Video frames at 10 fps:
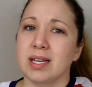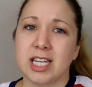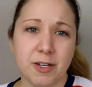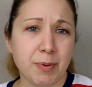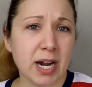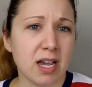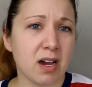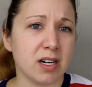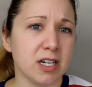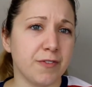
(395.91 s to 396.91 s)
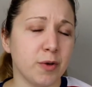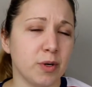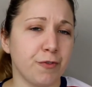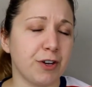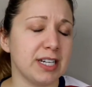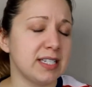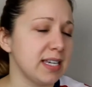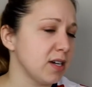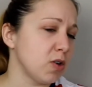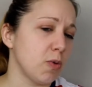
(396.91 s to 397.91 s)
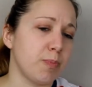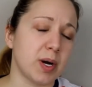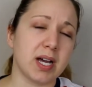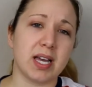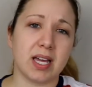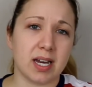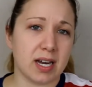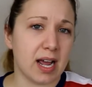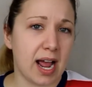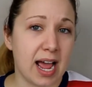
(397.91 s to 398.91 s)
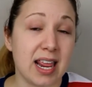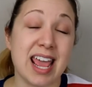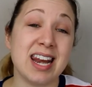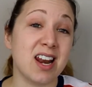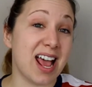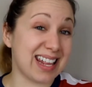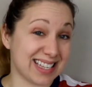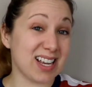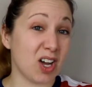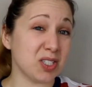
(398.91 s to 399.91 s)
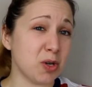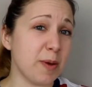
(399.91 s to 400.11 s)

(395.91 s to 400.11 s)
keep an eye on it if you want to find a deal, but it's also,